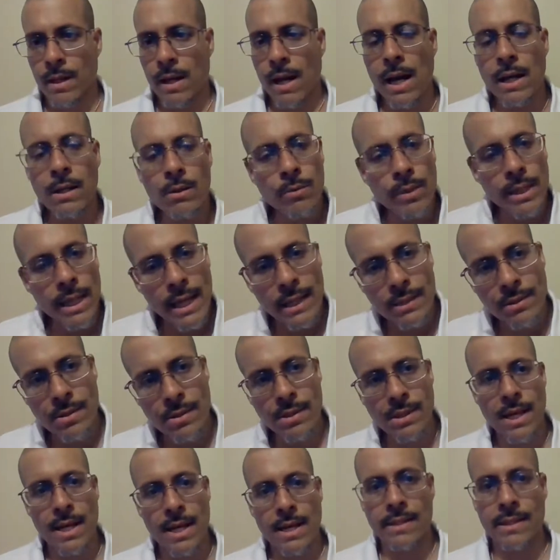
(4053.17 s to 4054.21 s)
How do we
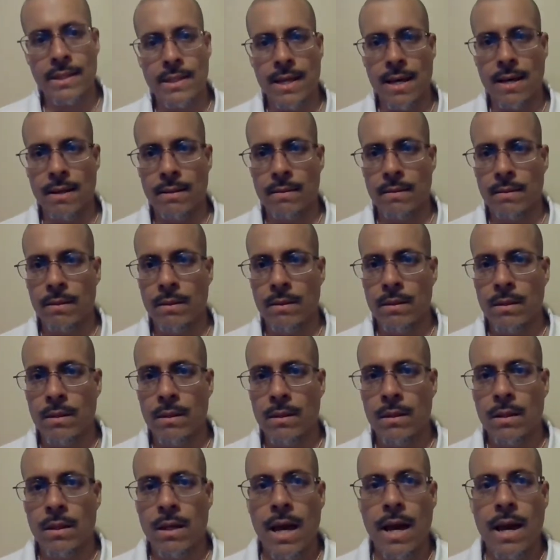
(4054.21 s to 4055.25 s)
exercise that?
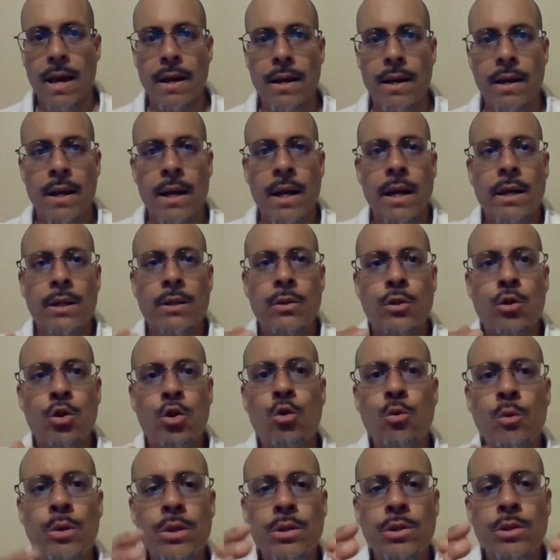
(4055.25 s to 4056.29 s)

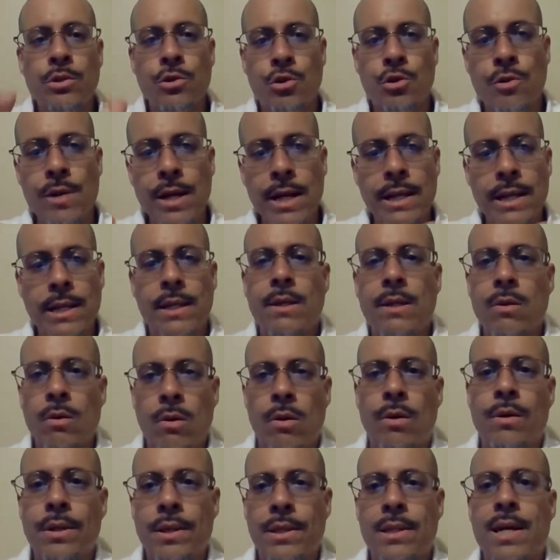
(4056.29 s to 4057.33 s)
Doing your training
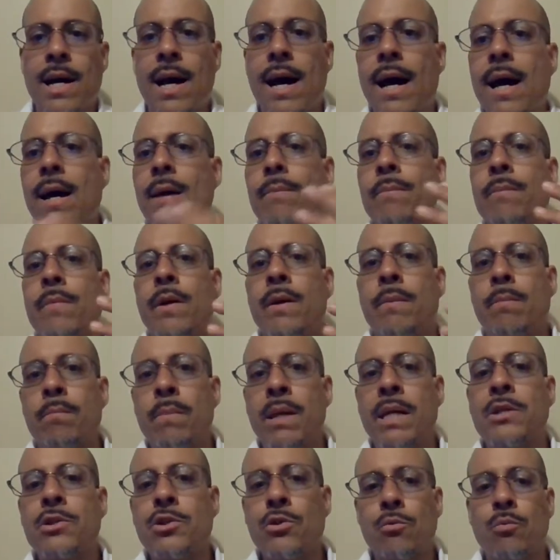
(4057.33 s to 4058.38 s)
all the time
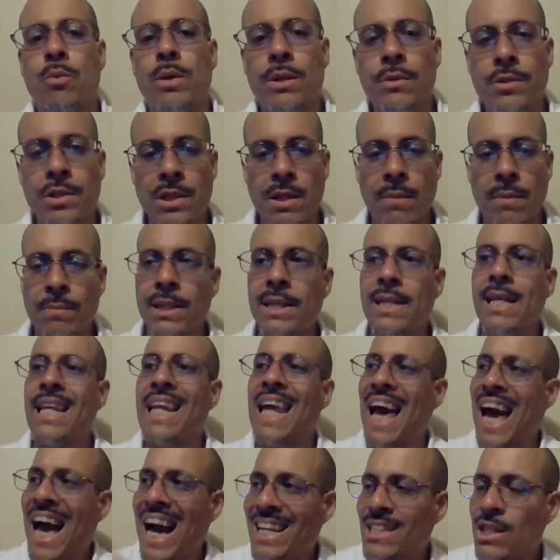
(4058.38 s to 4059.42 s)
makes your will something
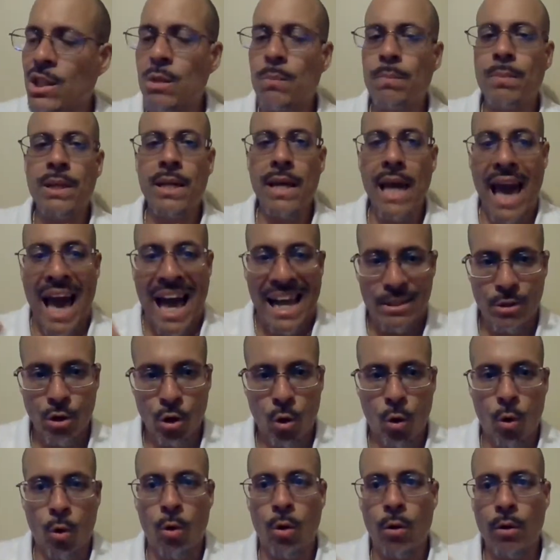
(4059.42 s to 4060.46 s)
that has to be at
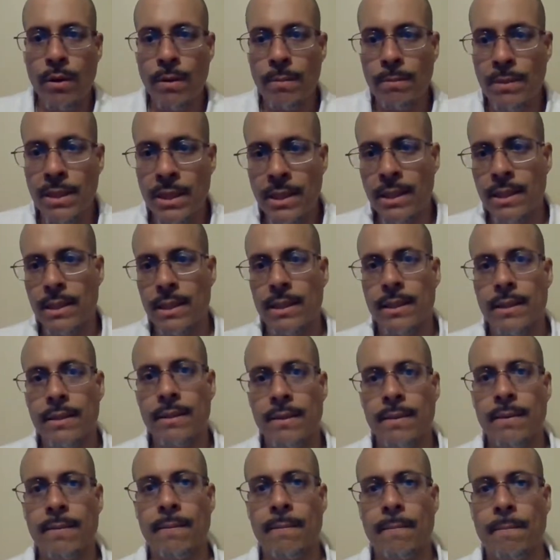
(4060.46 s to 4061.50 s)
call immediately.
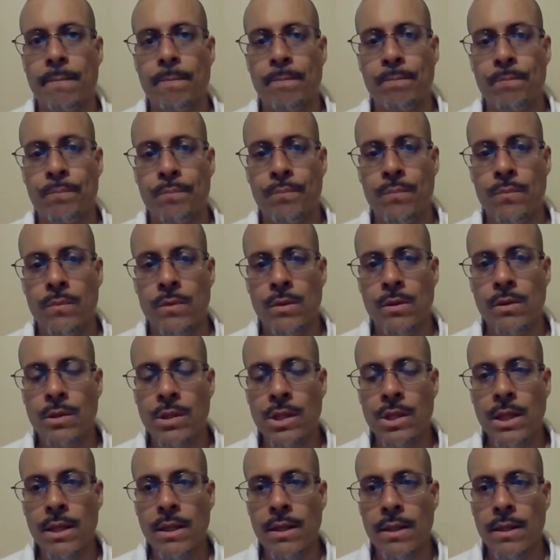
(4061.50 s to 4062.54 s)
You
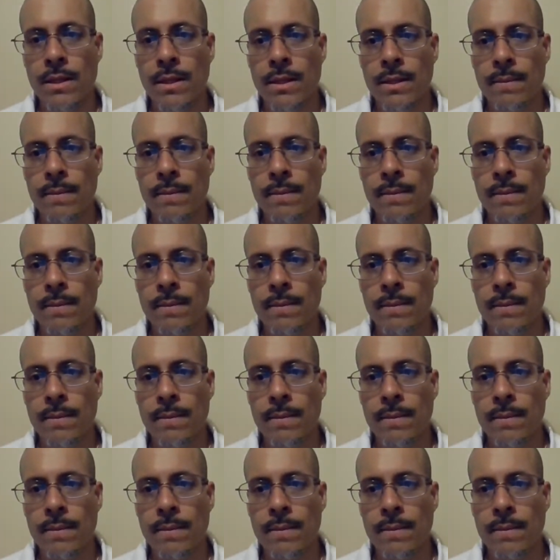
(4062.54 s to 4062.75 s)
see?